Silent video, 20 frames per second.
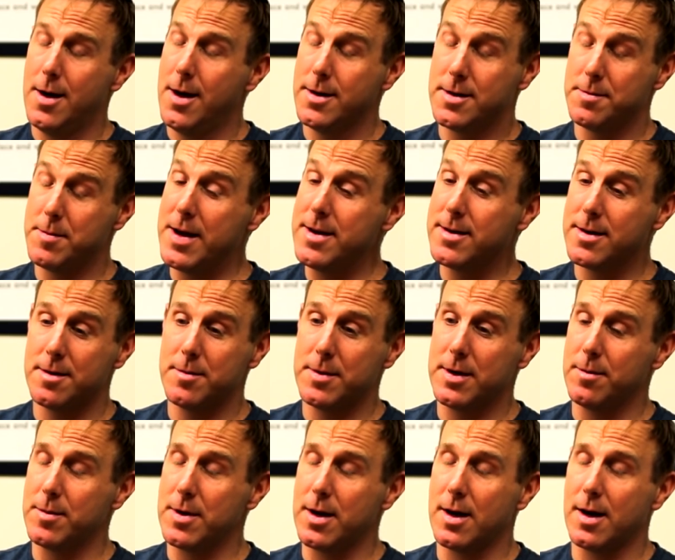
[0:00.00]
It's amazing to
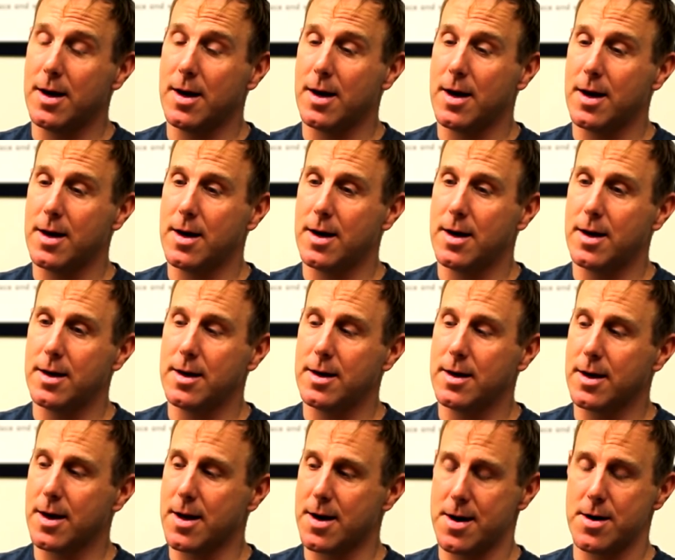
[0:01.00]
me. I mean, I, I, I
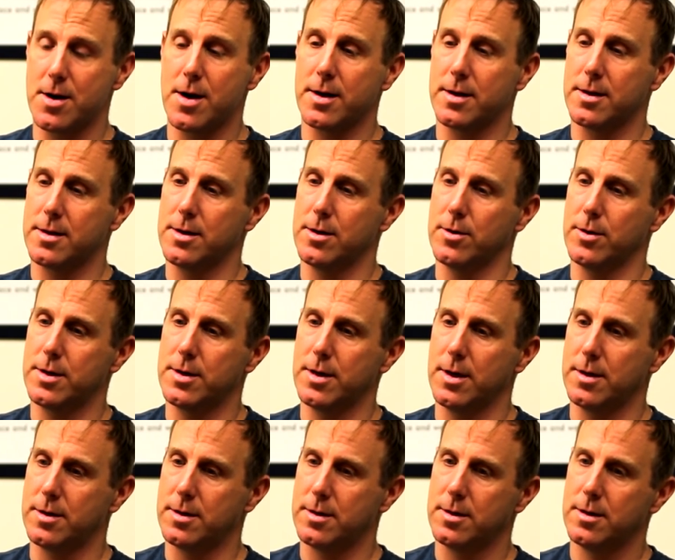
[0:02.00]
again, I, you know, it's
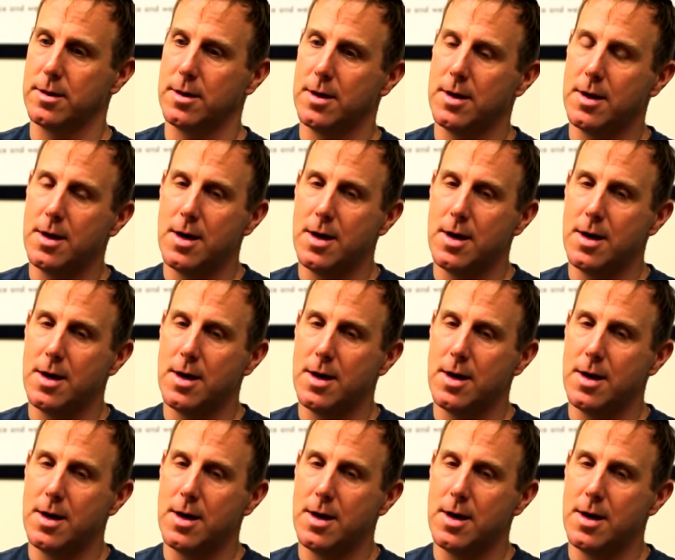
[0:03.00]
it's